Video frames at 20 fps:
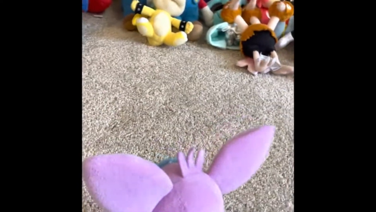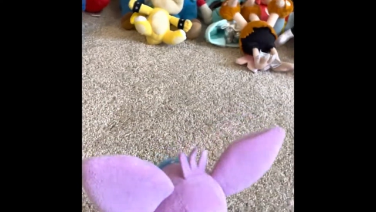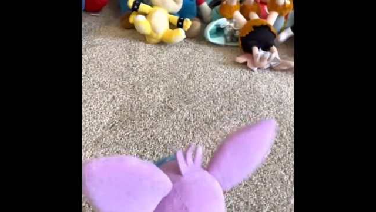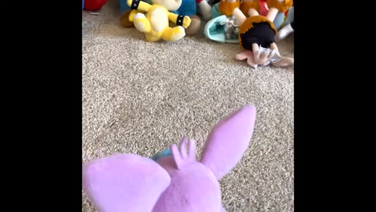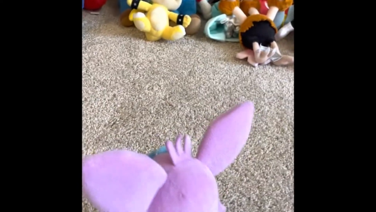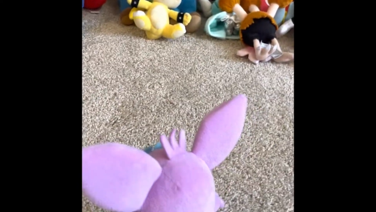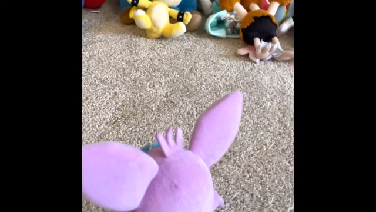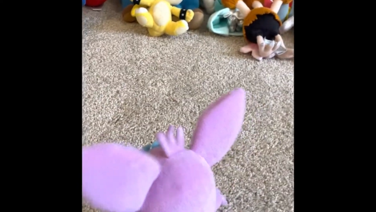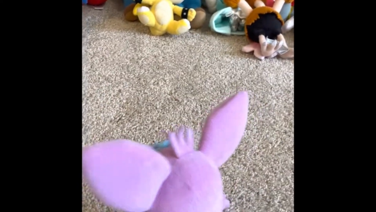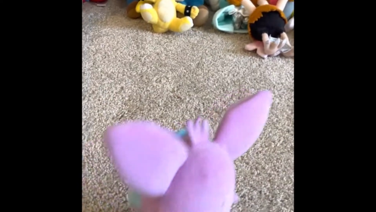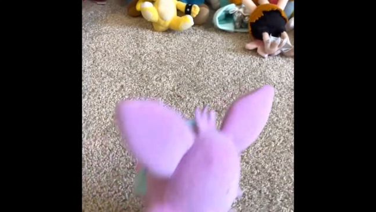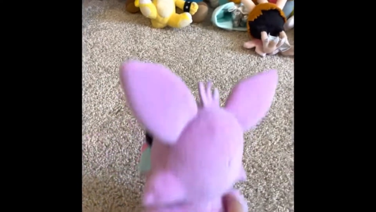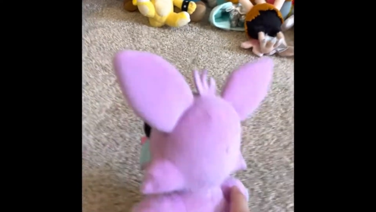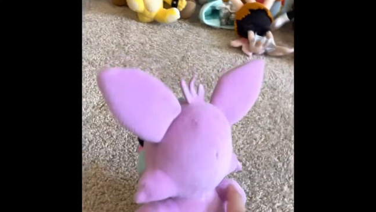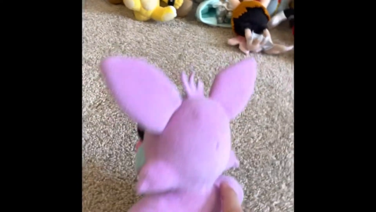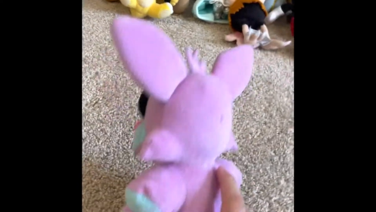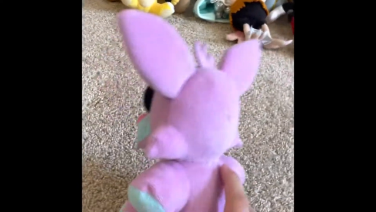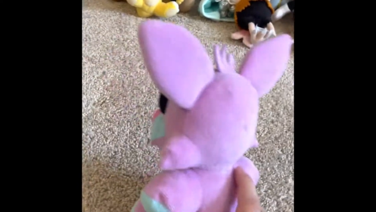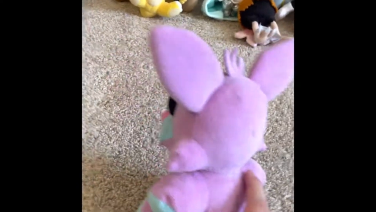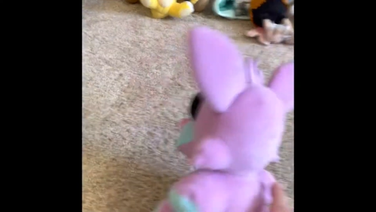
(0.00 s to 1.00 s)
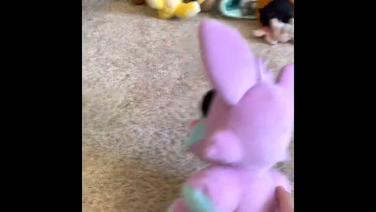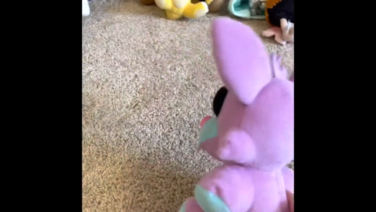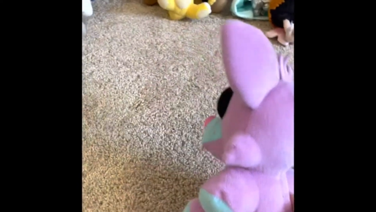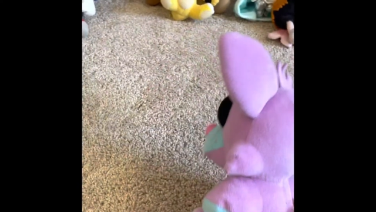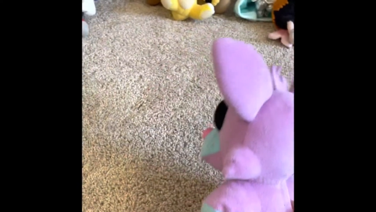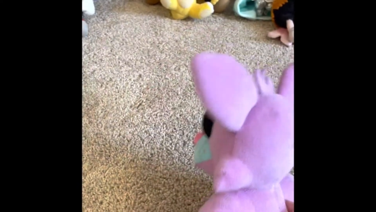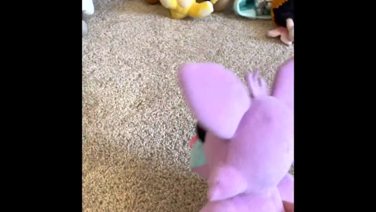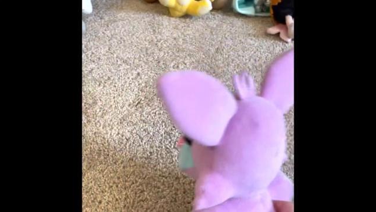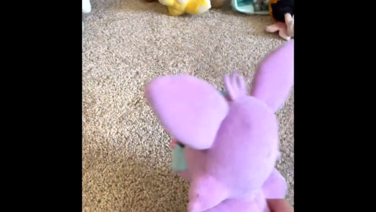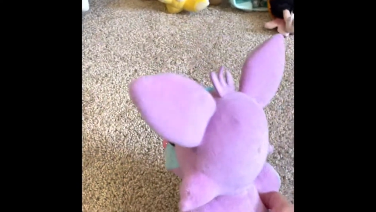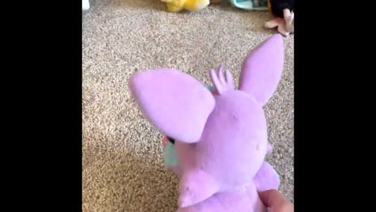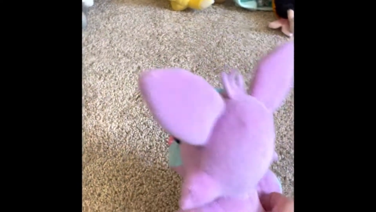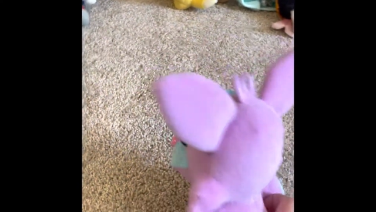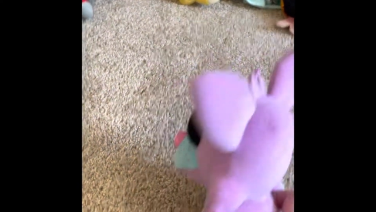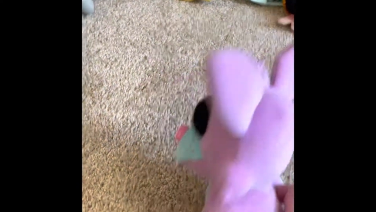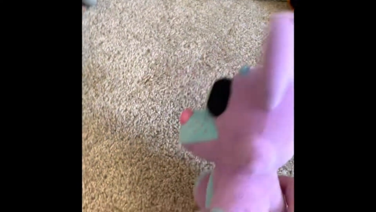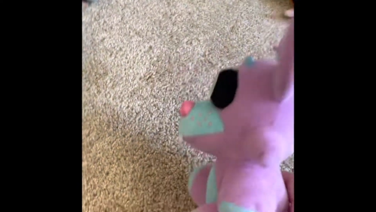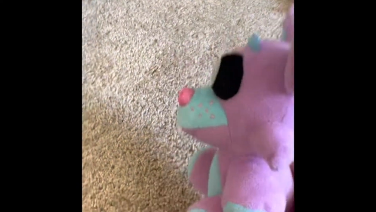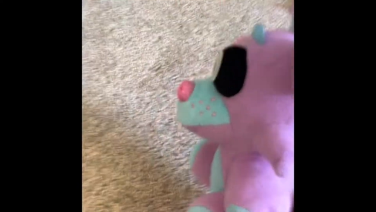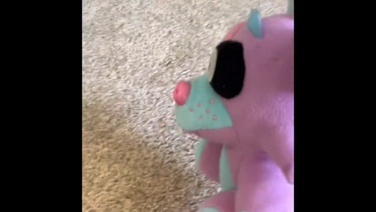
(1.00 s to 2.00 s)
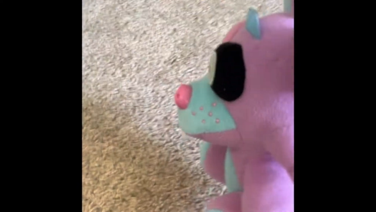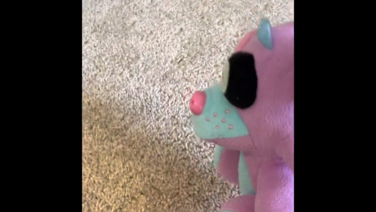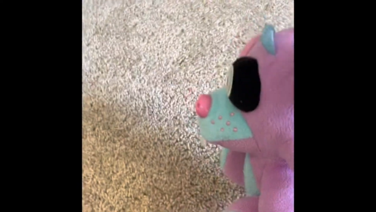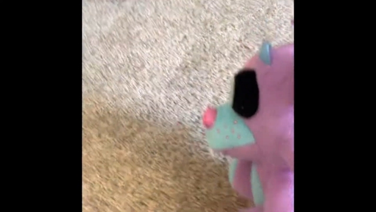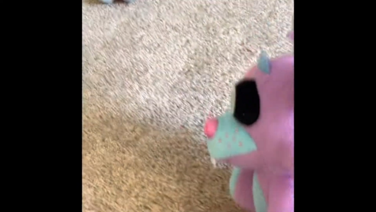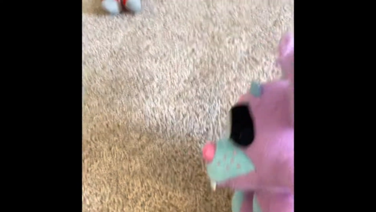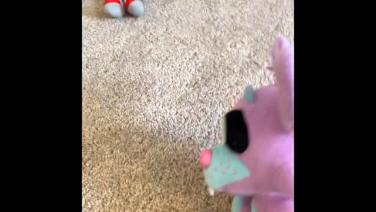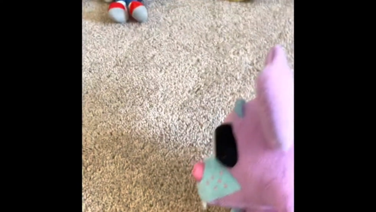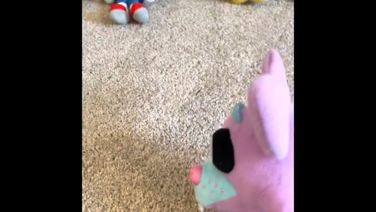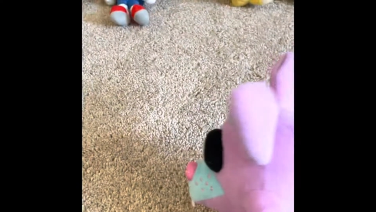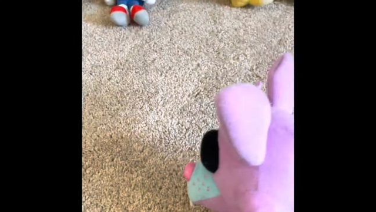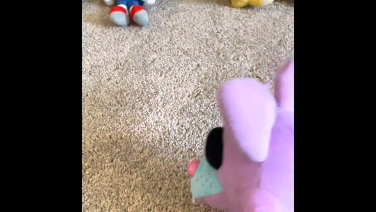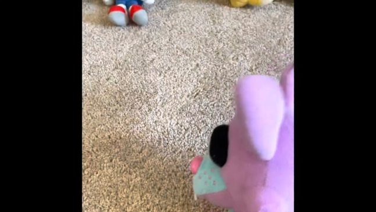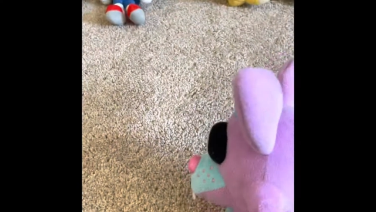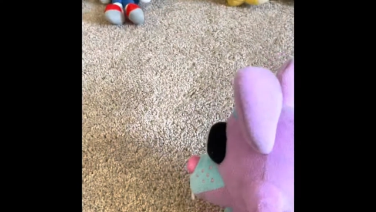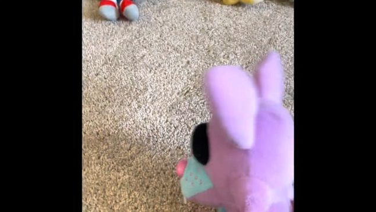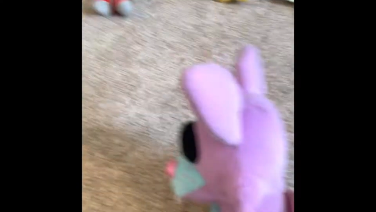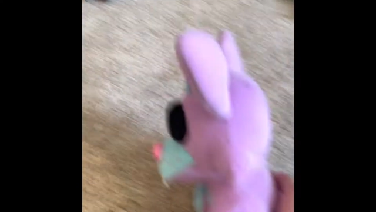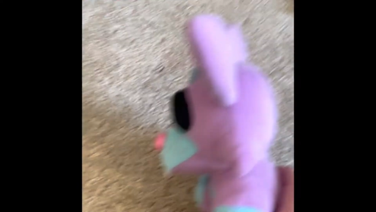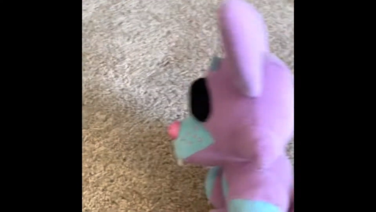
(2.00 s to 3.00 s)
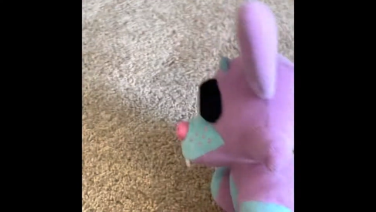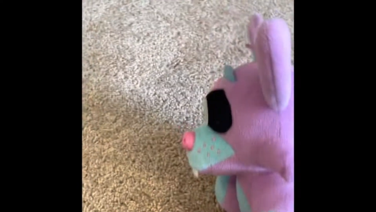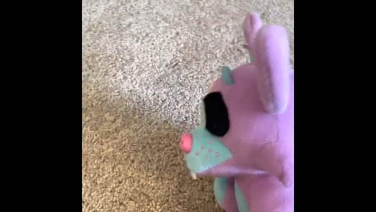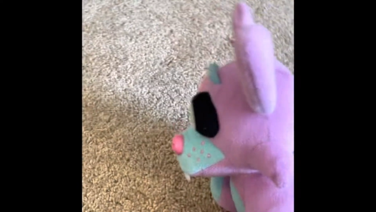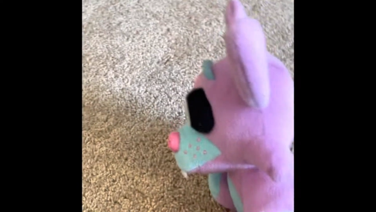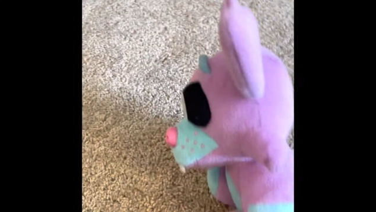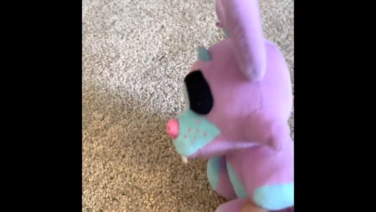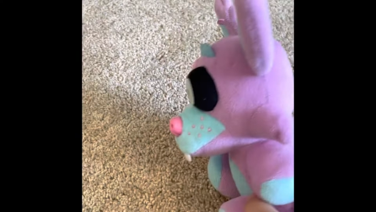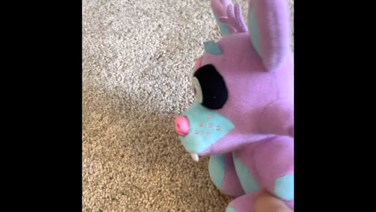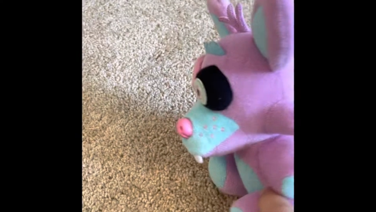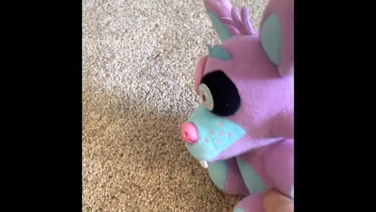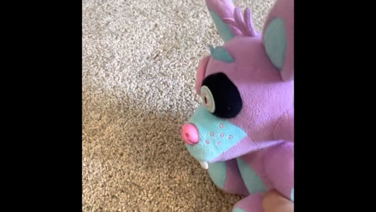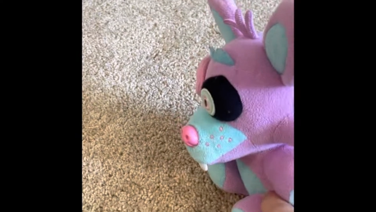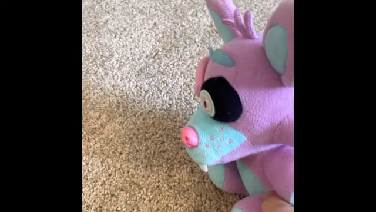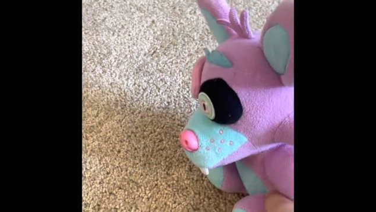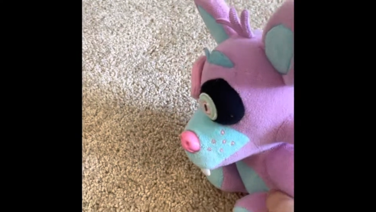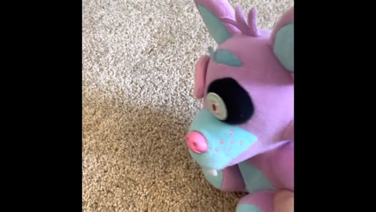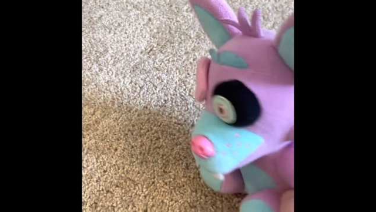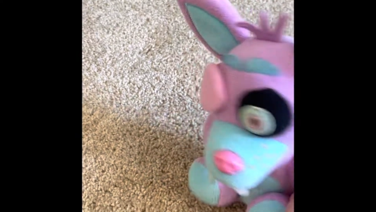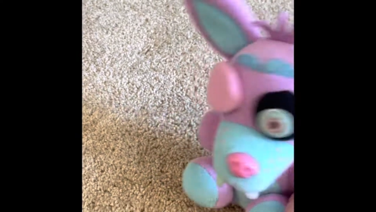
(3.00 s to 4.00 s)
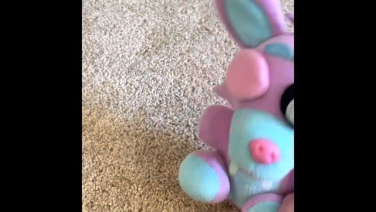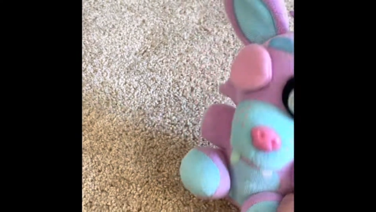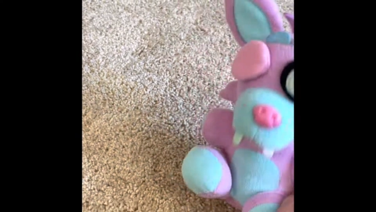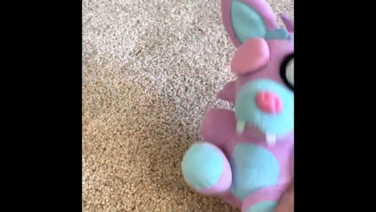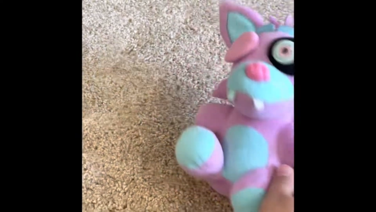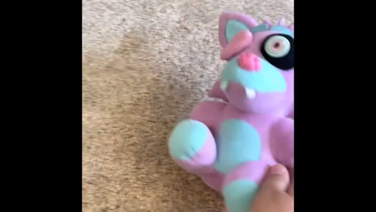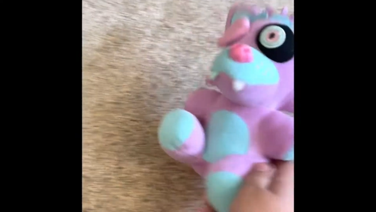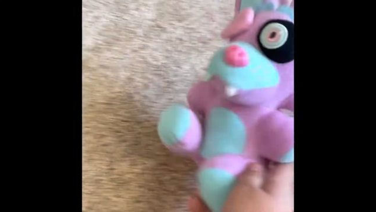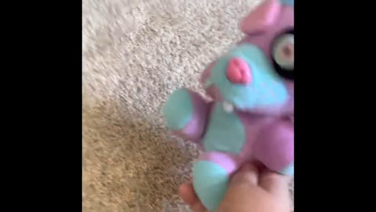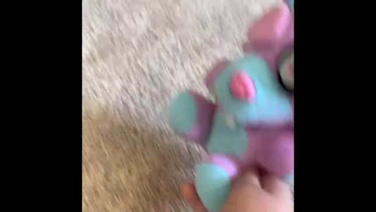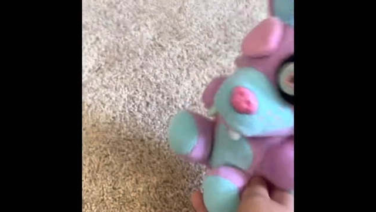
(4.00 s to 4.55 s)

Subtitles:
[unreadable: no face in view]